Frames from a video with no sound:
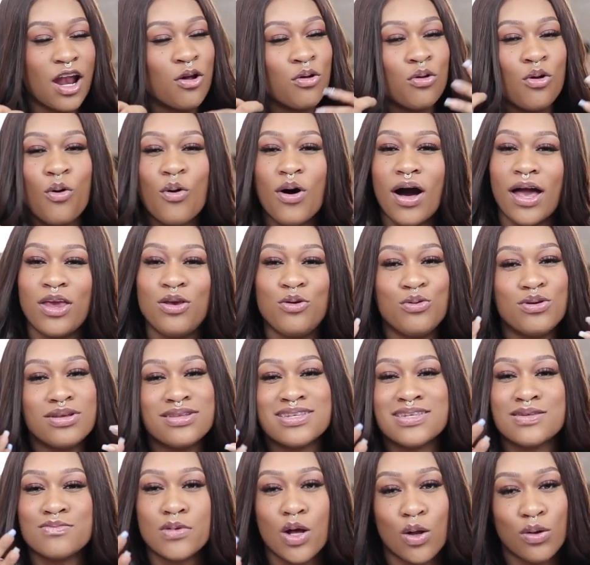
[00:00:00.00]
I don't know how you
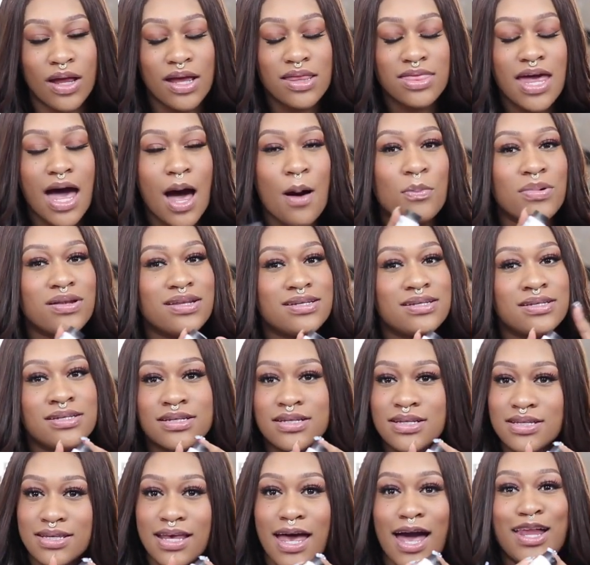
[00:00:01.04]
can smell like that, but this is
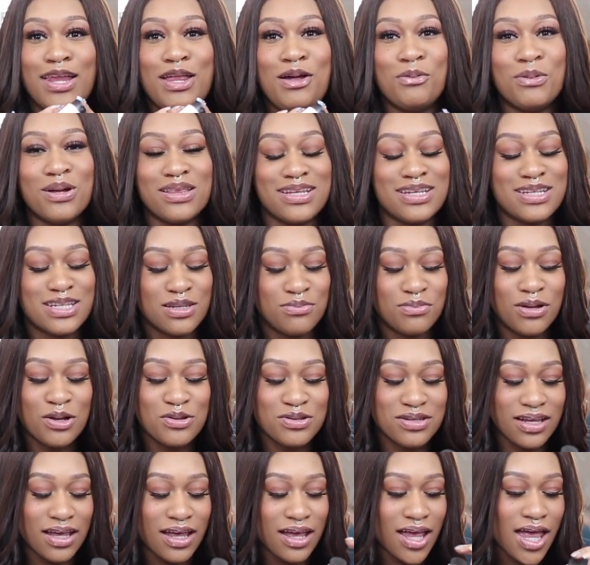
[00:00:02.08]
exactly what this
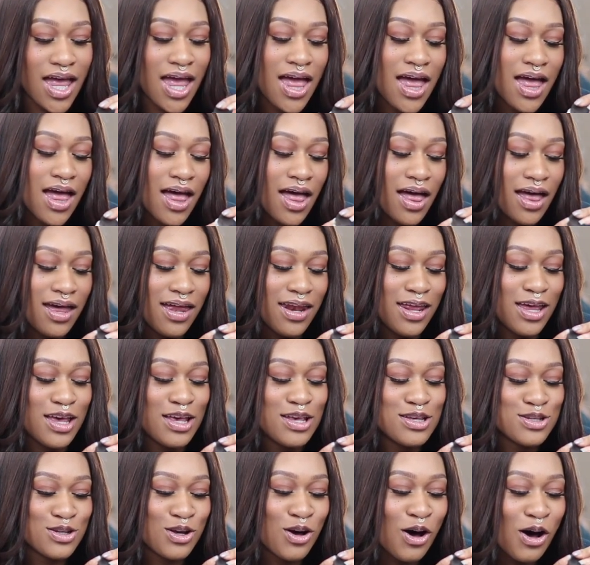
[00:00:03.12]
smells like. It
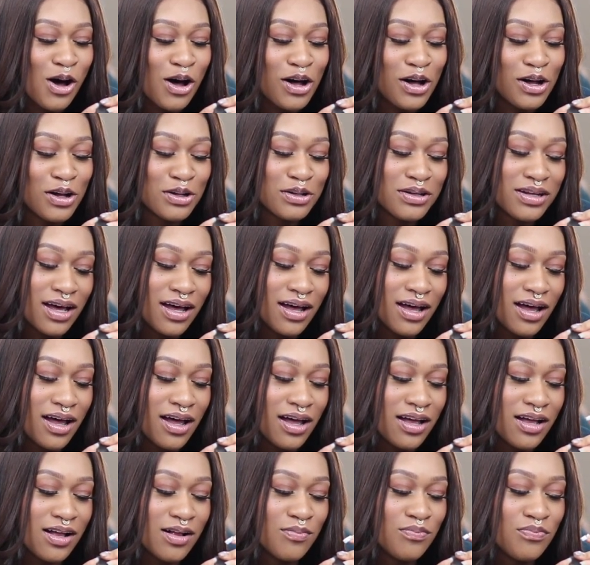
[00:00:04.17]
is called
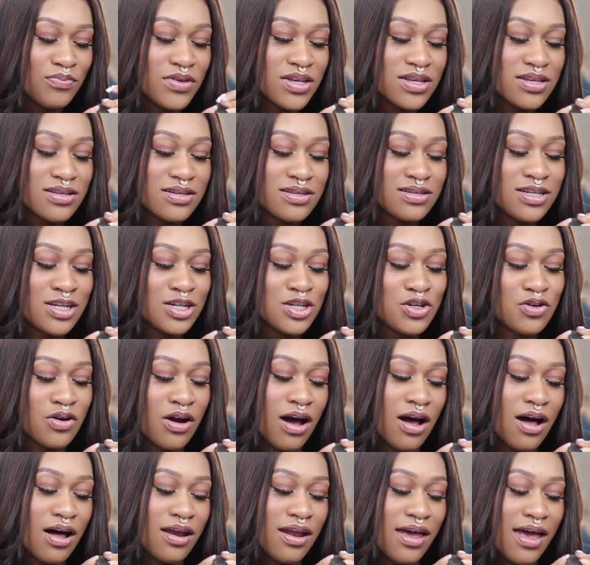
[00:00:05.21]

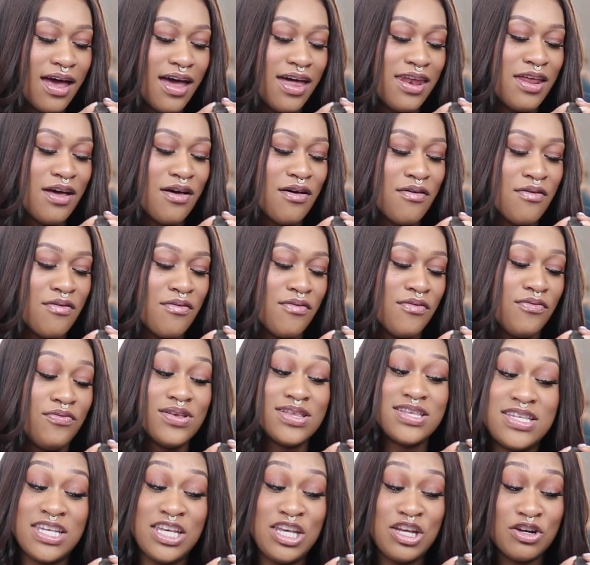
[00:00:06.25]
Citron and
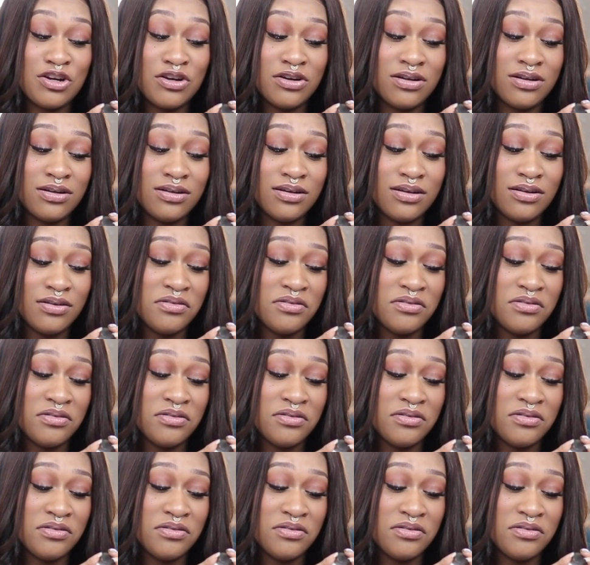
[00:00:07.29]
Vetiver.